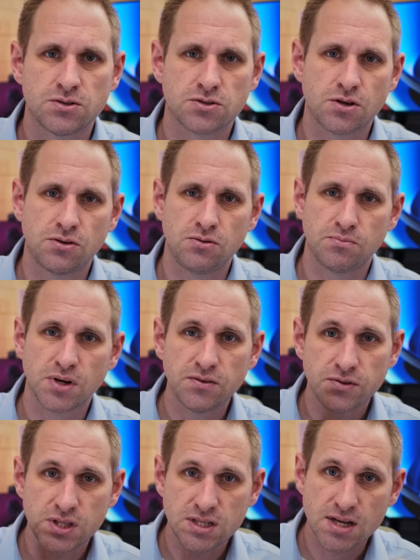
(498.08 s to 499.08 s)
So
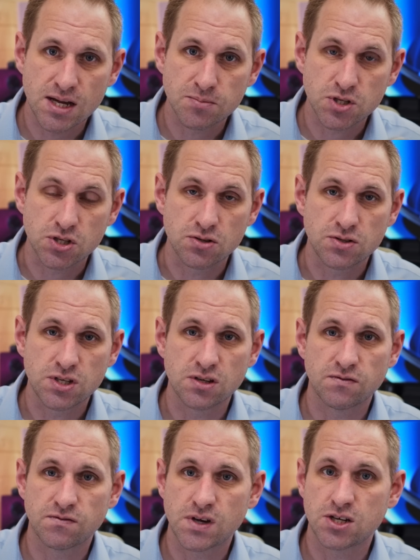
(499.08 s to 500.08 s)
both of these apps are using
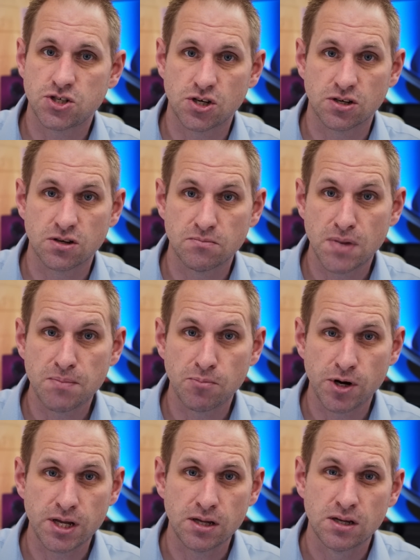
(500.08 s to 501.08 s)
a fair chunk of
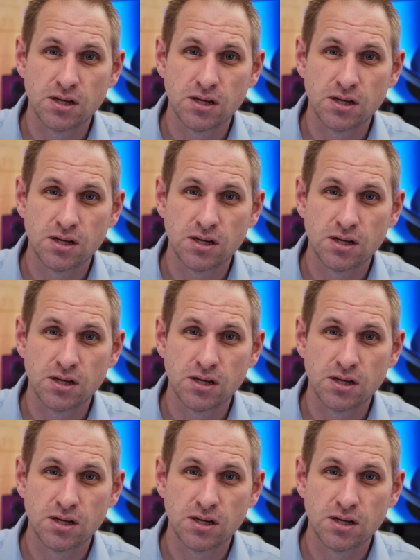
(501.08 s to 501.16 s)
memory.